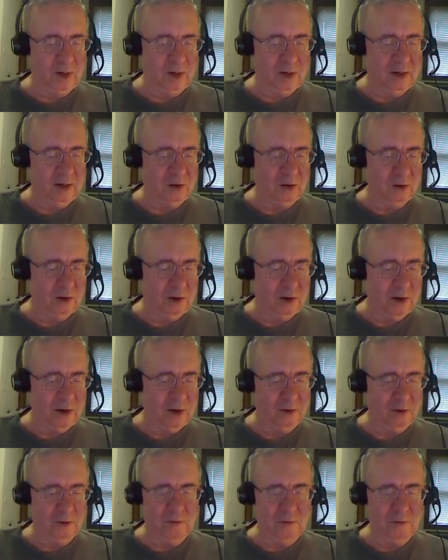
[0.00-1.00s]
getting good
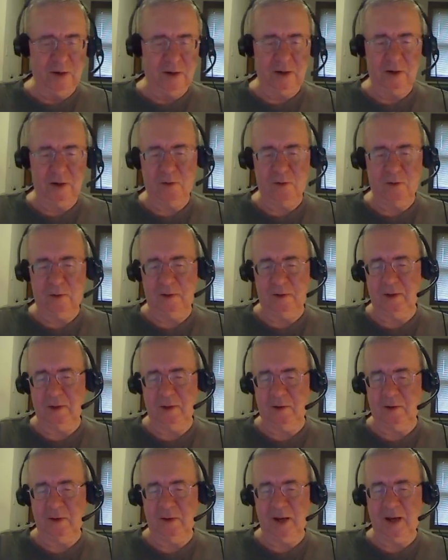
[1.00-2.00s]
audio and video
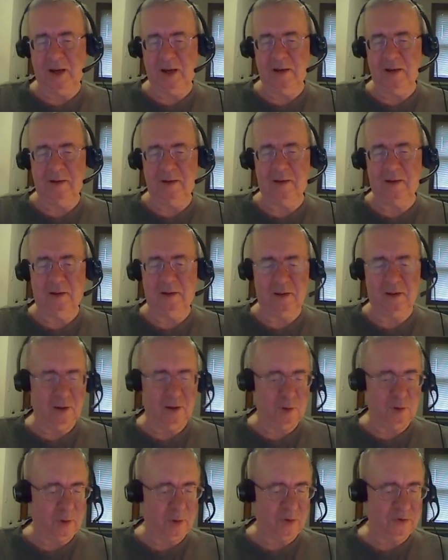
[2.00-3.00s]
and all that, and the
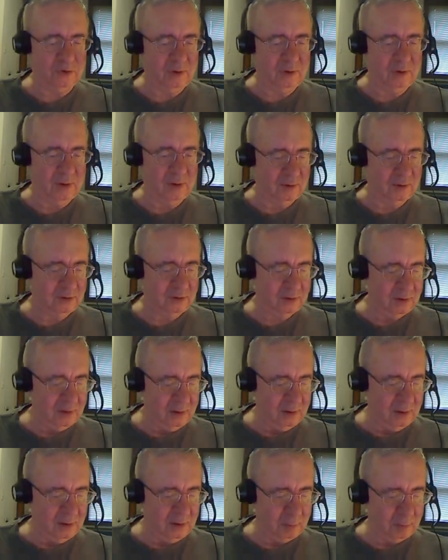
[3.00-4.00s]
other person has
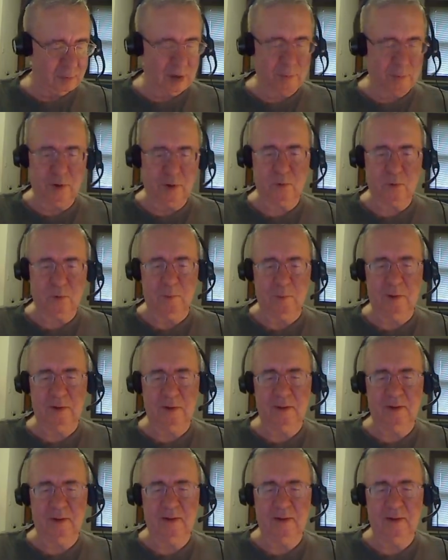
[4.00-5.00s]
proper
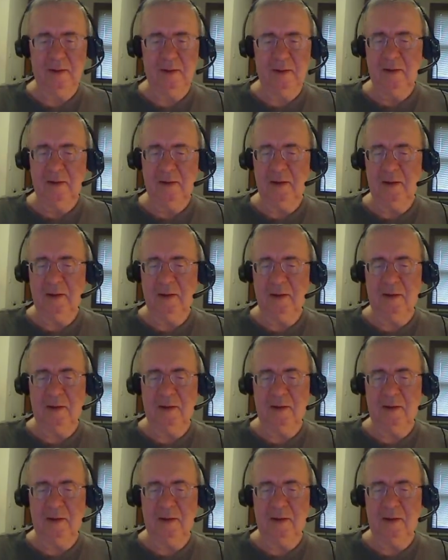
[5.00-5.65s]
equipment and